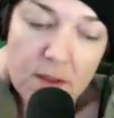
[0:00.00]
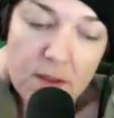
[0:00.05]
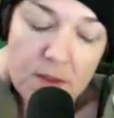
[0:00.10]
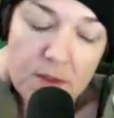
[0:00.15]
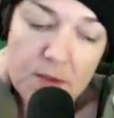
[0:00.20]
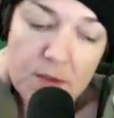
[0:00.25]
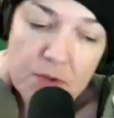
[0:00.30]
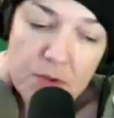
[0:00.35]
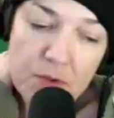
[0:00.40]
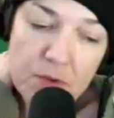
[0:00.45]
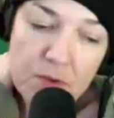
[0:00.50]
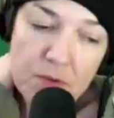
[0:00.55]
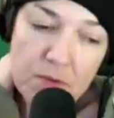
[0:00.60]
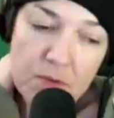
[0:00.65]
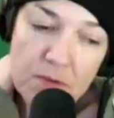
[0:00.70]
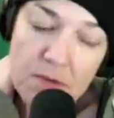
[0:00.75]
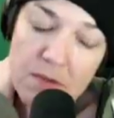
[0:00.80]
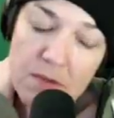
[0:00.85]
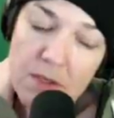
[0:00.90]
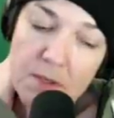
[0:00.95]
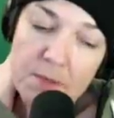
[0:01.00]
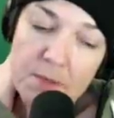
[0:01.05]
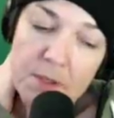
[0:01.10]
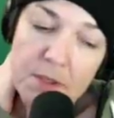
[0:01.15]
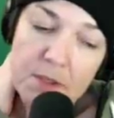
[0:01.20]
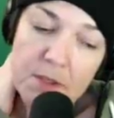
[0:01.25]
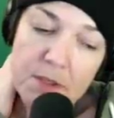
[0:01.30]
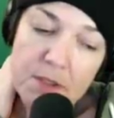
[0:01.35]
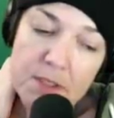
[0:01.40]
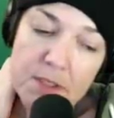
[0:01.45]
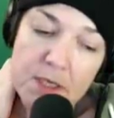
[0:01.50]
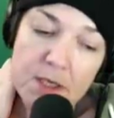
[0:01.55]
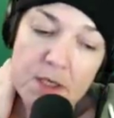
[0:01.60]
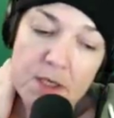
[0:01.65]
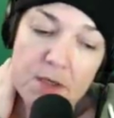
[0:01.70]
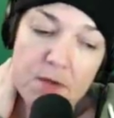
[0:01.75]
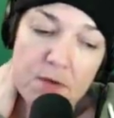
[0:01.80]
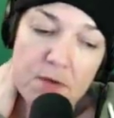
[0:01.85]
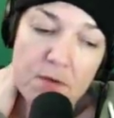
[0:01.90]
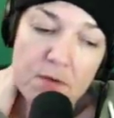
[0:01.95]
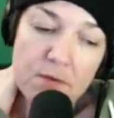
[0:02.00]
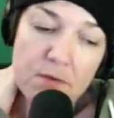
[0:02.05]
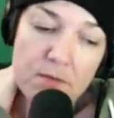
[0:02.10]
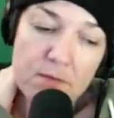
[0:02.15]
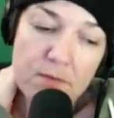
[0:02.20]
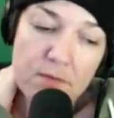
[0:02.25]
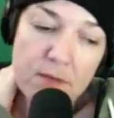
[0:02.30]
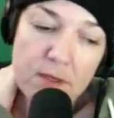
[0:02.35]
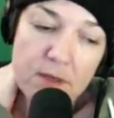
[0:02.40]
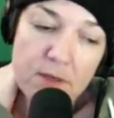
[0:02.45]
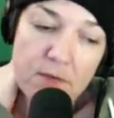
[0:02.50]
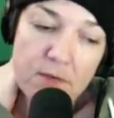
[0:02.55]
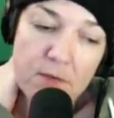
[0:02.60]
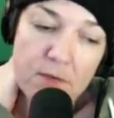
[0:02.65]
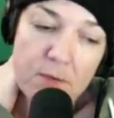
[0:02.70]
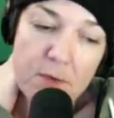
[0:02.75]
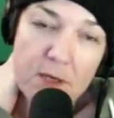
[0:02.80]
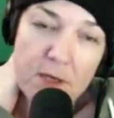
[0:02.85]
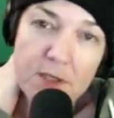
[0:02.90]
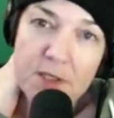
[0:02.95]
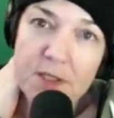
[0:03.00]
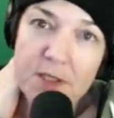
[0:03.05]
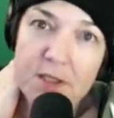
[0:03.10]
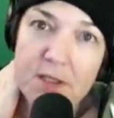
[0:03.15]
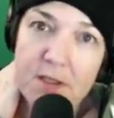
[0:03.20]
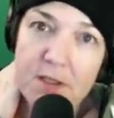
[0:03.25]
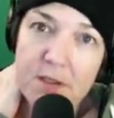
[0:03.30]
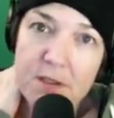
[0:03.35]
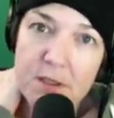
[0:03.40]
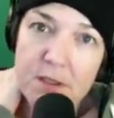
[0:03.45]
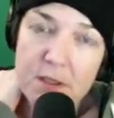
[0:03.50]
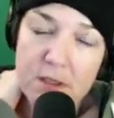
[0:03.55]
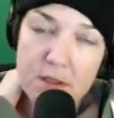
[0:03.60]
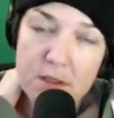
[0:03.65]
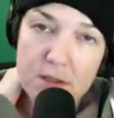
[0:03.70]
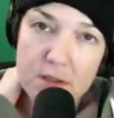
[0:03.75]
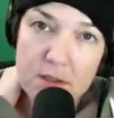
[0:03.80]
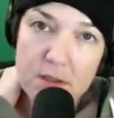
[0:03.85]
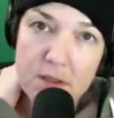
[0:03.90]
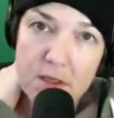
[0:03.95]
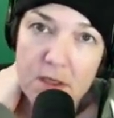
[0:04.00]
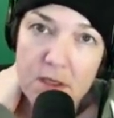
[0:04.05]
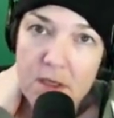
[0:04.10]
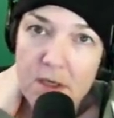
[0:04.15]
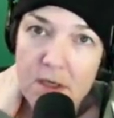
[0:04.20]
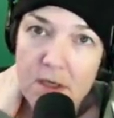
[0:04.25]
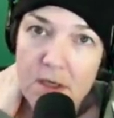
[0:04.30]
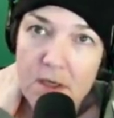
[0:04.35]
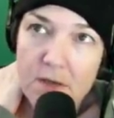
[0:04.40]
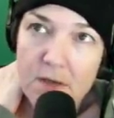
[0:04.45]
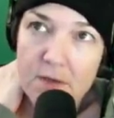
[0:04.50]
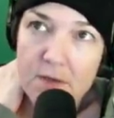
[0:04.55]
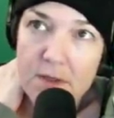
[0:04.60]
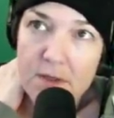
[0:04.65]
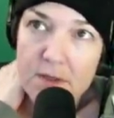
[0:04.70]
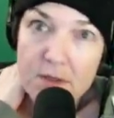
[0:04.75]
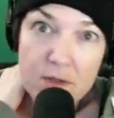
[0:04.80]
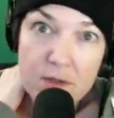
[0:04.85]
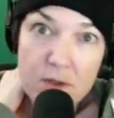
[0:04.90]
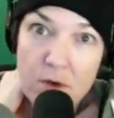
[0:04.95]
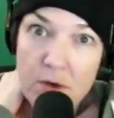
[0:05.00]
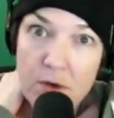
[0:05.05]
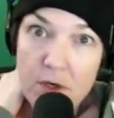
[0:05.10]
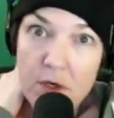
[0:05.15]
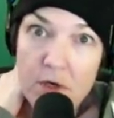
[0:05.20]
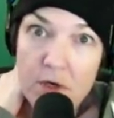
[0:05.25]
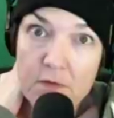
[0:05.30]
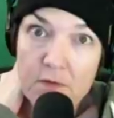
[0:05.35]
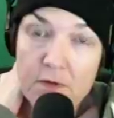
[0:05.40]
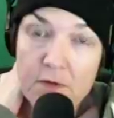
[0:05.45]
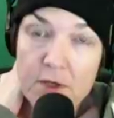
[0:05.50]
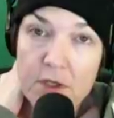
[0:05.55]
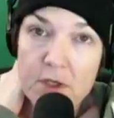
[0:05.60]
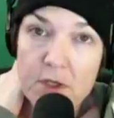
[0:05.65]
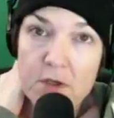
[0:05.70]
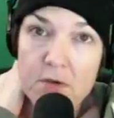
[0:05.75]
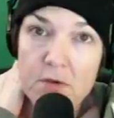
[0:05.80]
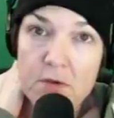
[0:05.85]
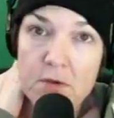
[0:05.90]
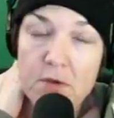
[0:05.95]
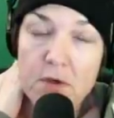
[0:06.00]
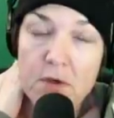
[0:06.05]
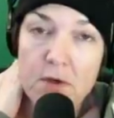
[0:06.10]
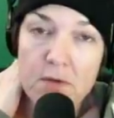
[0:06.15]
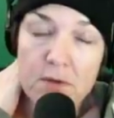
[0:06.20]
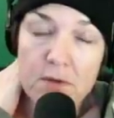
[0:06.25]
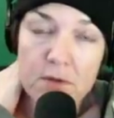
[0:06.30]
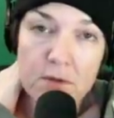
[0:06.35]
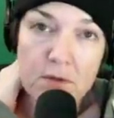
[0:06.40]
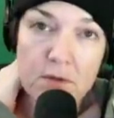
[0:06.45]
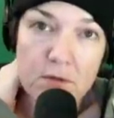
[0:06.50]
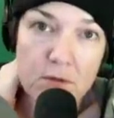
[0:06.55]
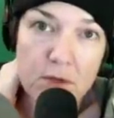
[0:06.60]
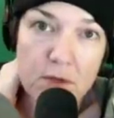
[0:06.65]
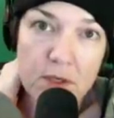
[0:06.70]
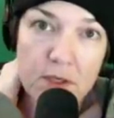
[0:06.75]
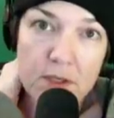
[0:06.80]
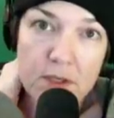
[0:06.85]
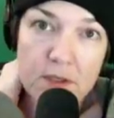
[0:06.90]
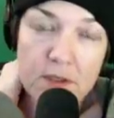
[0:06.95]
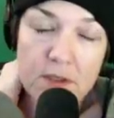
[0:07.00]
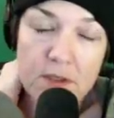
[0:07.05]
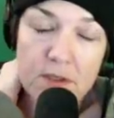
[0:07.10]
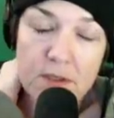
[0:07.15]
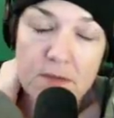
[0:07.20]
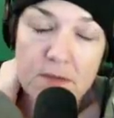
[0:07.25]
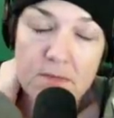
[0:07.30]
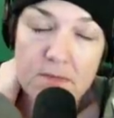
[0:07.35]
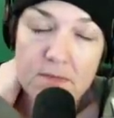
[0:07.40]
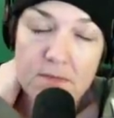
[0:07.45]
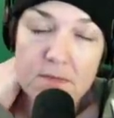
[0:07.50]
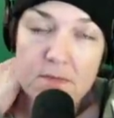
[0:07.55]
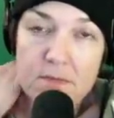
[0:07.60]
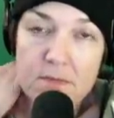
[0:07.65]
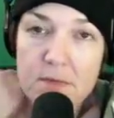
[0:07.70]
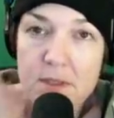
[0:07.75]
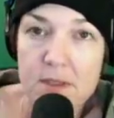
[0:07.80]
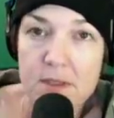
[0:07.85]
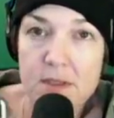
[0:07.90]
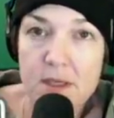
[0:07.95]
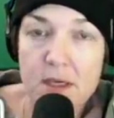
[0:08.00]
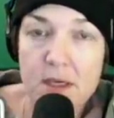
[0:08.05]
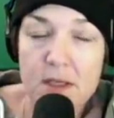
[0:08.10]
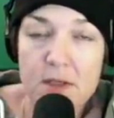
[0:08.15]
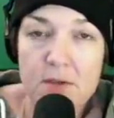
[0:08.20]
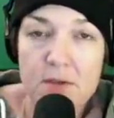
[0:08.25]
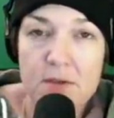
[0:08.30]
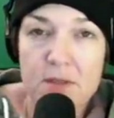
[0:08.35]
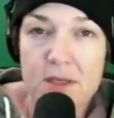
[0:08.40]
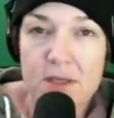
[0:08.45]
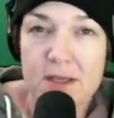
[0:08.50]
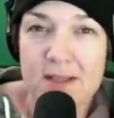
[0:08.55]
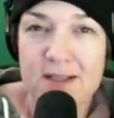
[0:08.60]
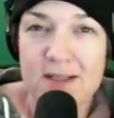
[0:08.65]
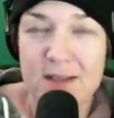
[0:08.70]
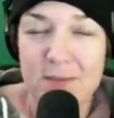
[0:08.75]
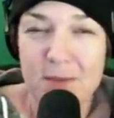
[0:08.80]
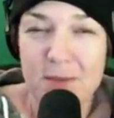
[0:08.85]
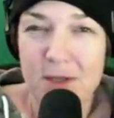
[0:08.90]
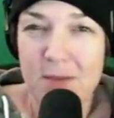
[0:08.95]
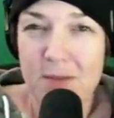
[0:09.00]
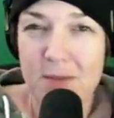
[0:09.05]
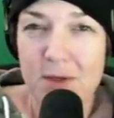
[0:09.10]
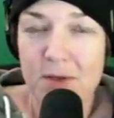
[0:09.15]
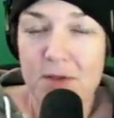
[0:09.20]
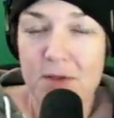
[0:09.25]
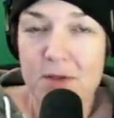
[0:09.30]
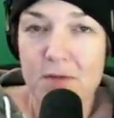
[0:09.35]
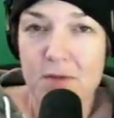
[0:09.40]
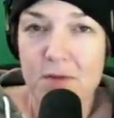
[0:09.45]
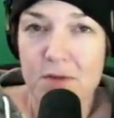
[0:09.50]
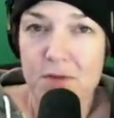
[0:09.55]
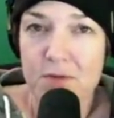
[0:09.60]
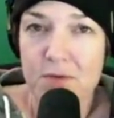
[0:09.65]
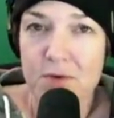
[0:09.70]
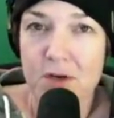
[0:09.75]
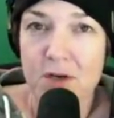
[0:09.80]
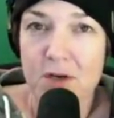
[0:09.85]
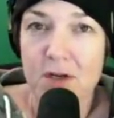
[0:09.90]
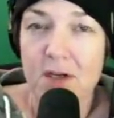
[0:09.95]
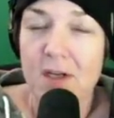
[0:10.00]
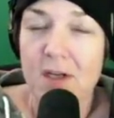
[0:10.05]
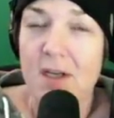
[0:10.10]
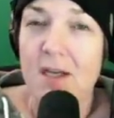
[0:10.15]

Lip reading: So I'm here to tell you, if you're watching this and this is going on for you and you have a little voice inside you saying something about this feels wrong,